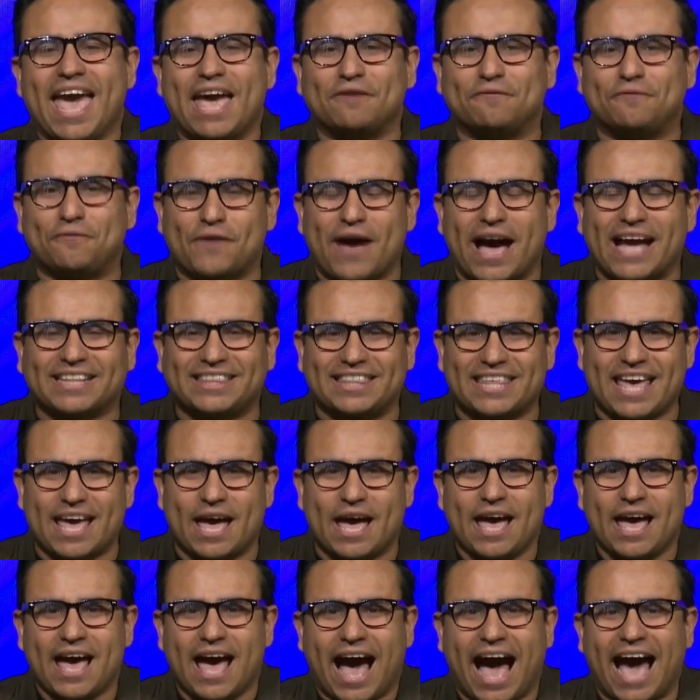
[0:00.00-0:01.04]
In fact,
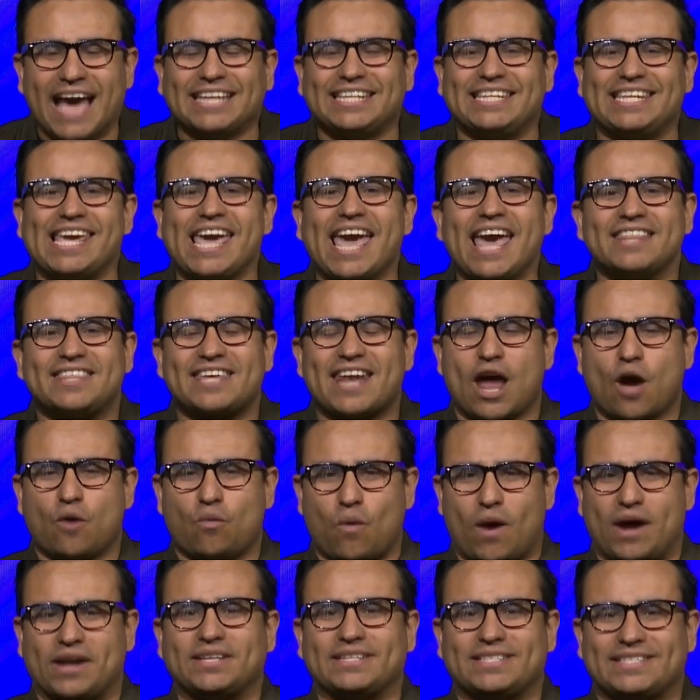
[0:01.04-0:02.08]
the idea that I
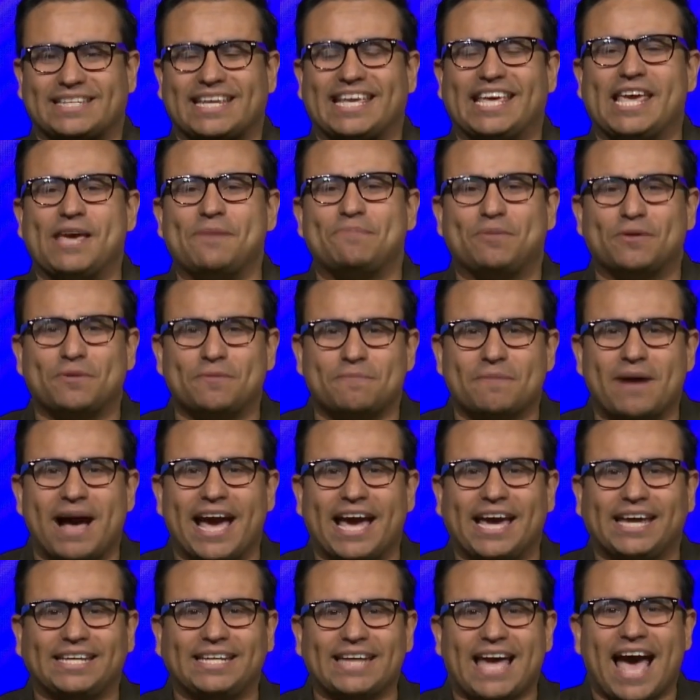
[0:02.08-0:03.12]
want us to keep in
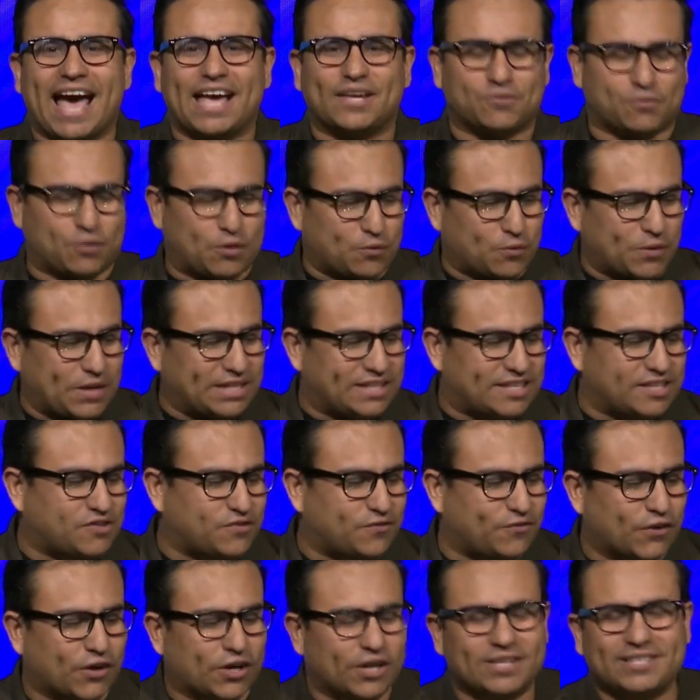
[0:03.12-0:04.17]
mind as we read
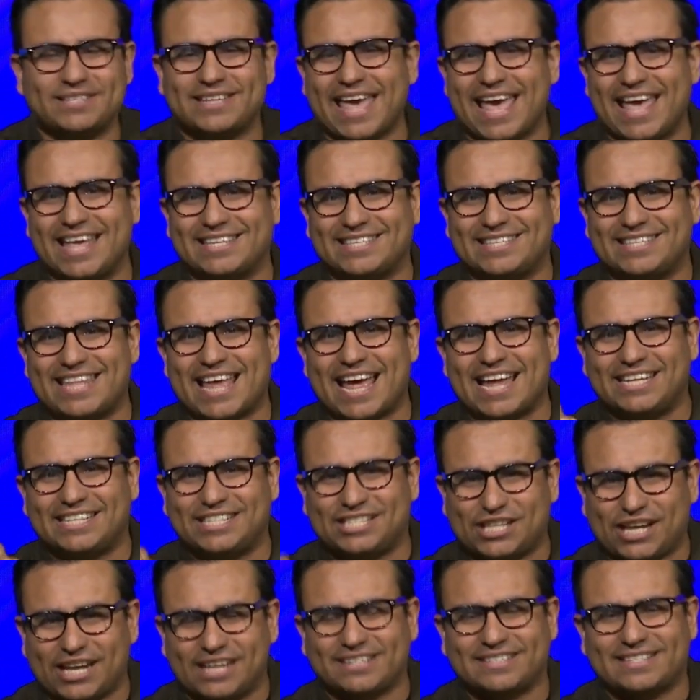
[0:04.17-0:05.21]
this verse is
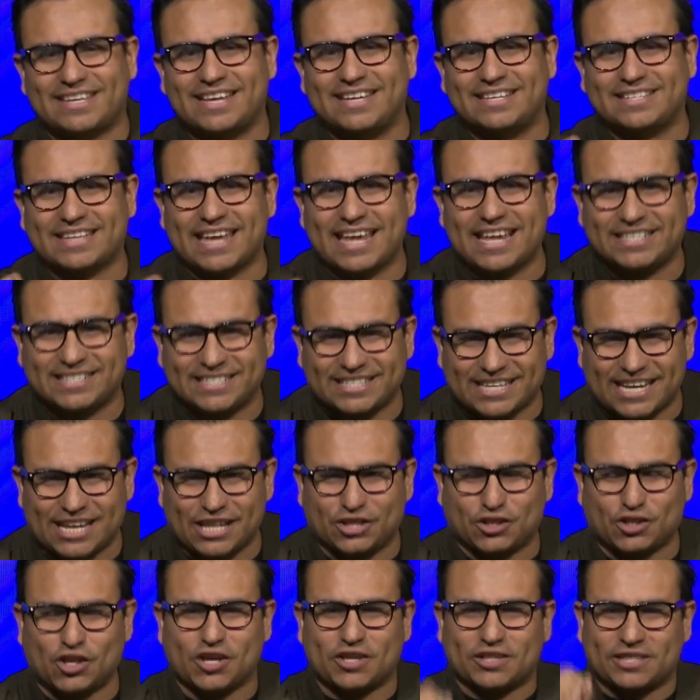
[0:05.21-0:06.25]
that Jesus is
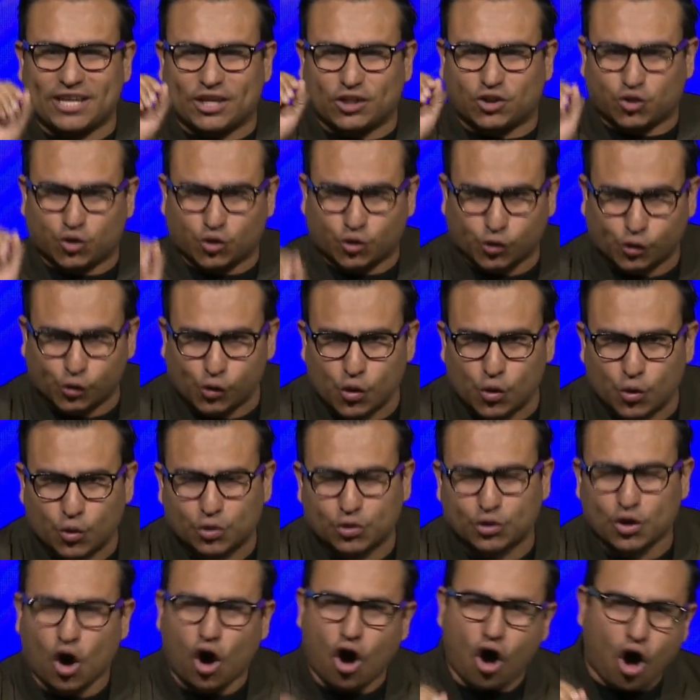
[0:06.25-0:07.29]
teaching that
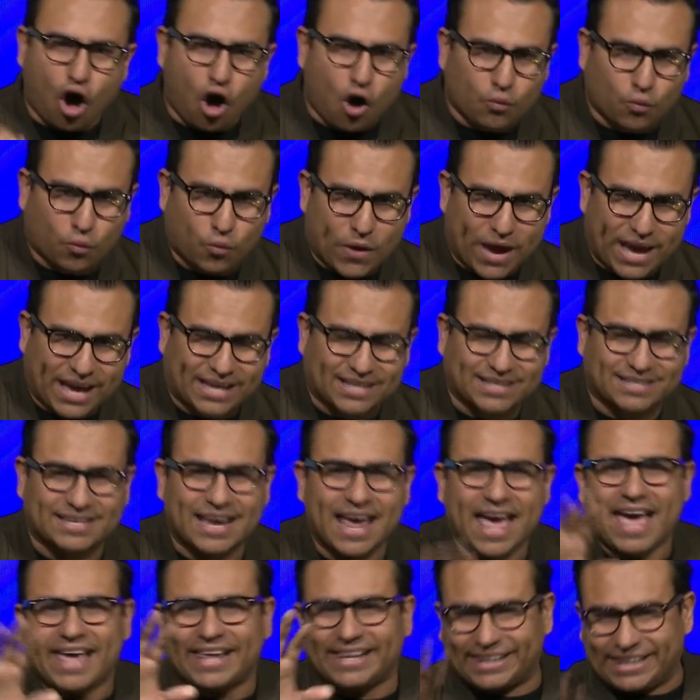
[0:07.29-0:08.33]
truth
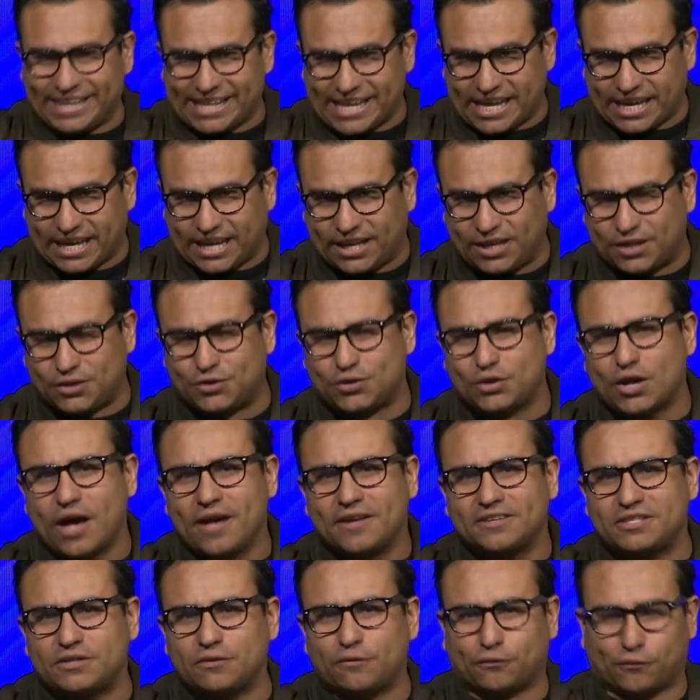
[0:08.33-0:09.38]
always leads
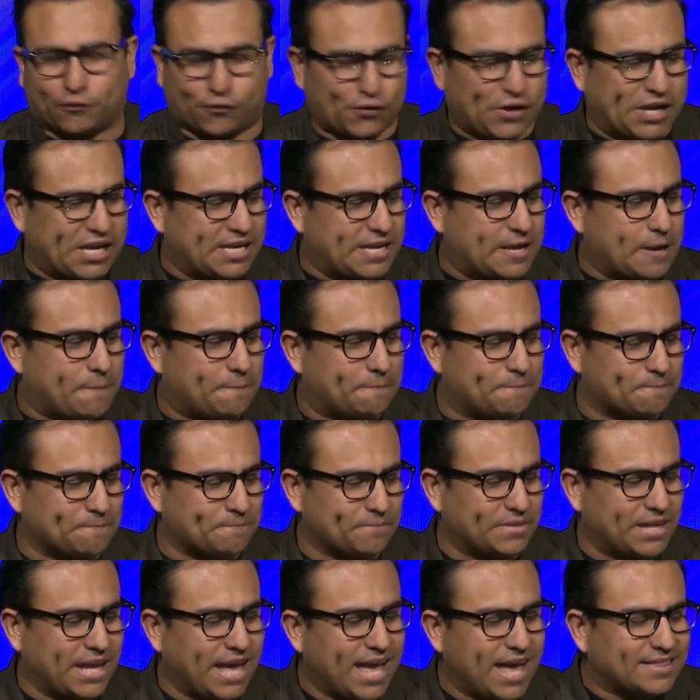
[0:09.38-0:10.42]
to freedom.
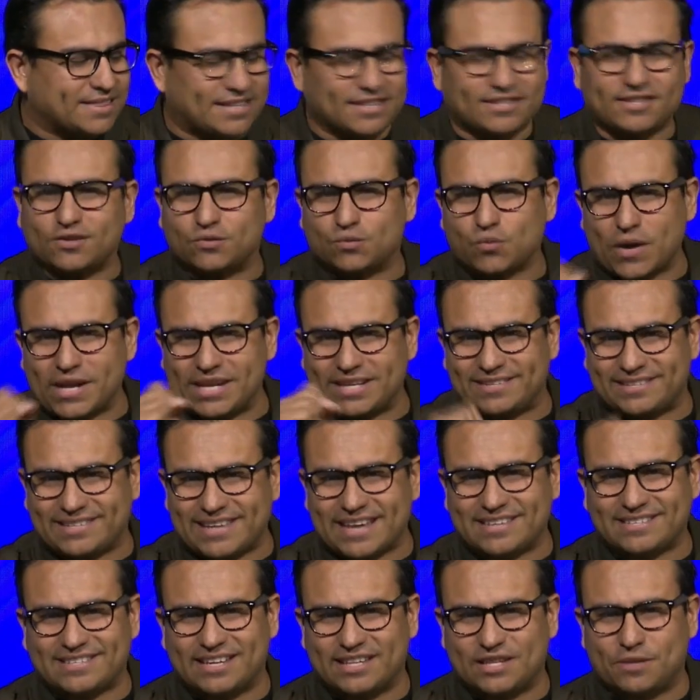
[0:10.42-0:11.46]
This is what he
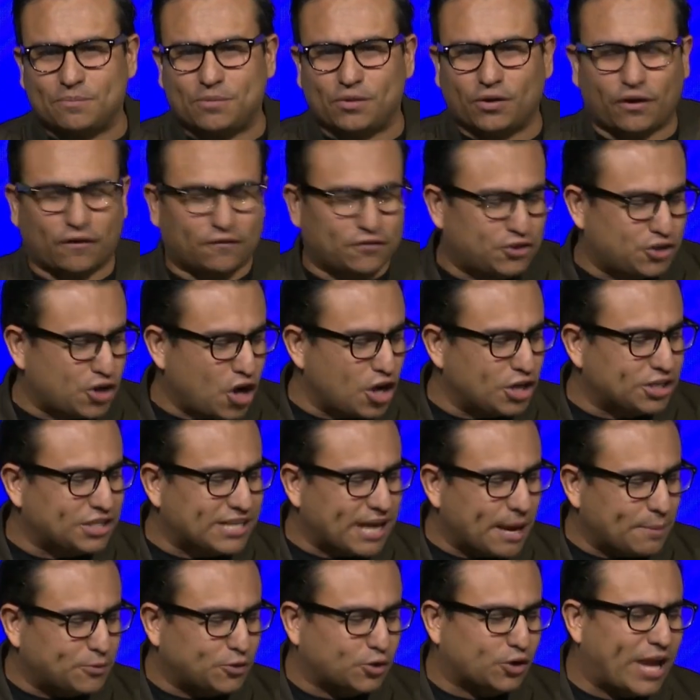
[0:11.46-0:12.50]
says in the book of John,
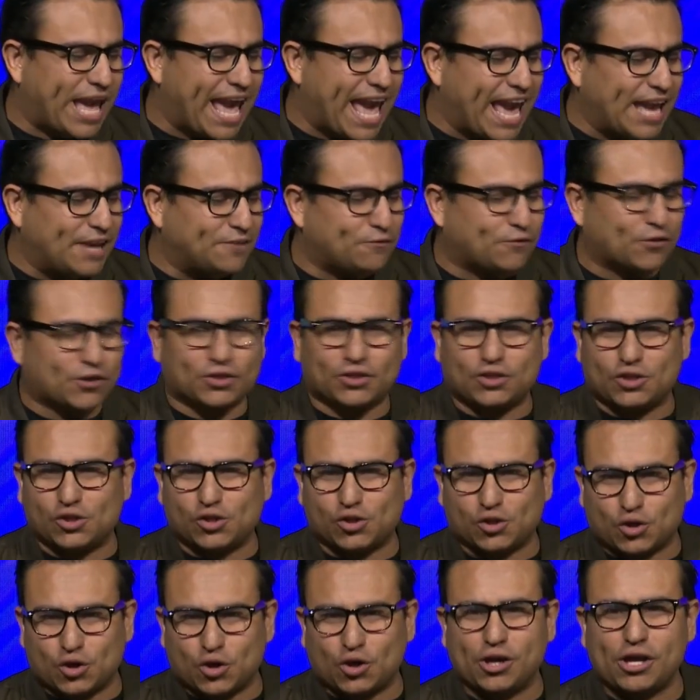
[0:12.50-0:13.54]
chapter 8,
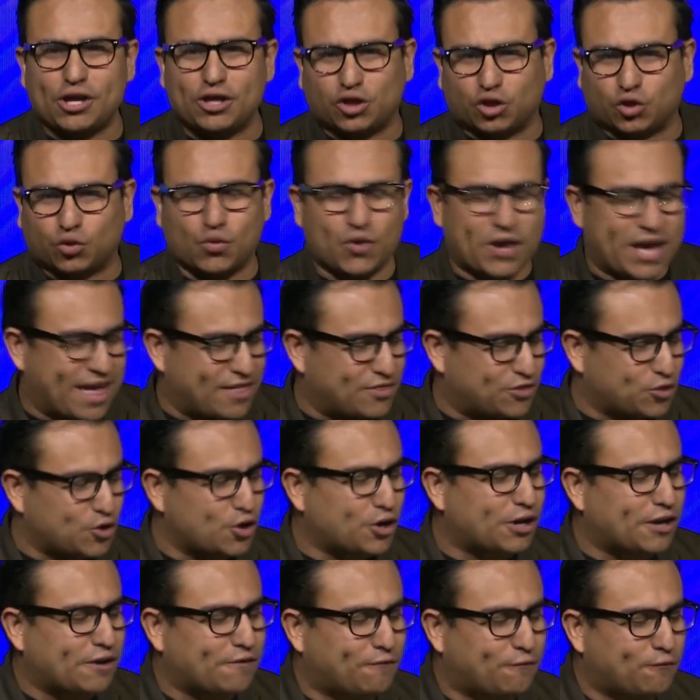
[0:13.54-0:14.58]
verses 33 and
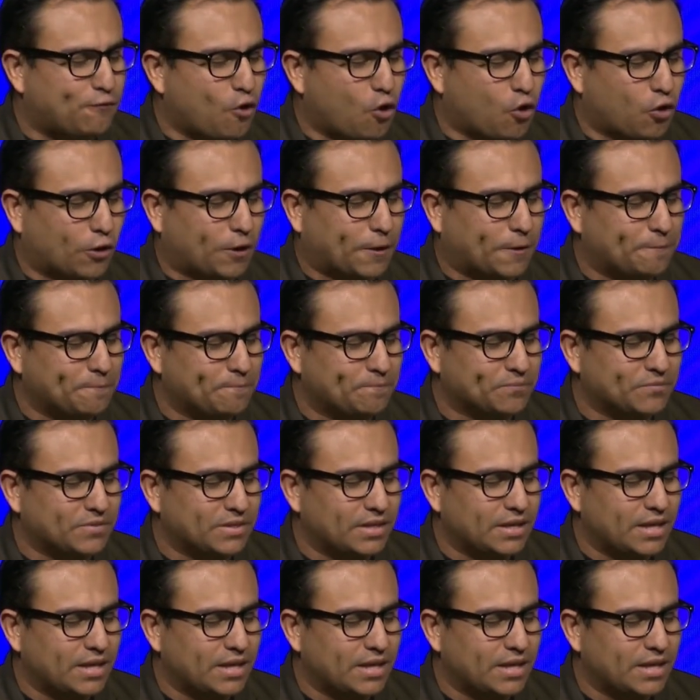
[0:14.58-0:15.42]
34.